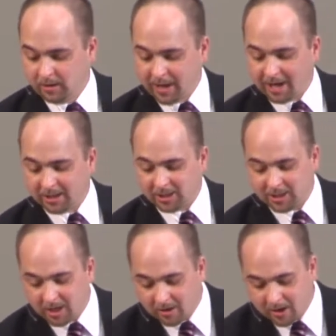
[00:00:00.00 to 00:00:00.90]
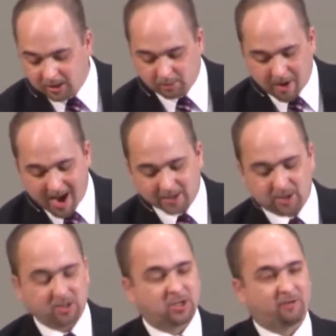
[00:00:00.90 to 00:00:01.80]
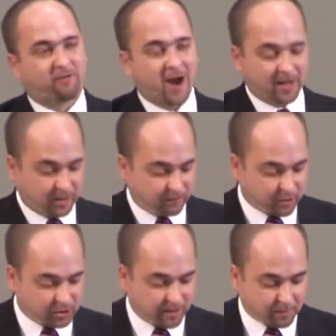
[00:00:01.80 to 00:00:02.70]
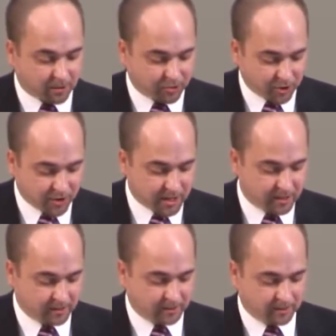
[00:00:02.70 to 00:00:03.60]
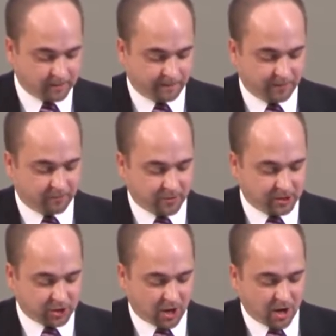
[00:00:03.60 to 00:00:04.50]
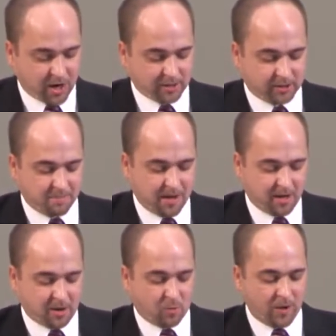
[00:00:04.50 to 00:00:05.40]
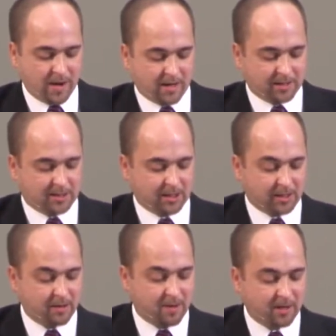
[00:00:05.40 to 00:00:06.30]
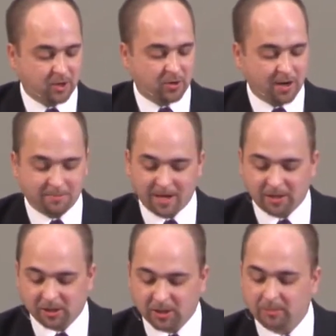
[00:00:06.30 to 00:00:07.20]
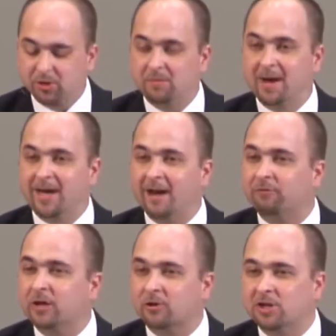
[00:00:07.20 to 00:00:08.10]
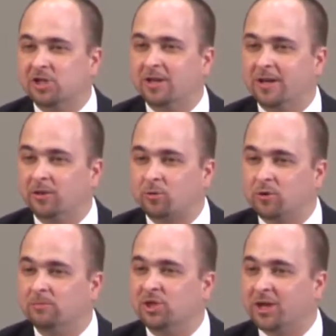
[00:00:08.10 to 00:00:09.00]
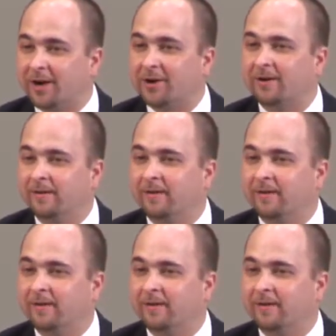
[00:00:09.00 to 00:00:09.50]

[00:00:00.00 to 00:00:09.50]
That is a serious passage, and frankly, verse number 30 For this cause many are weak and sickly among you, and many sleep should make every Christian in the room shudder.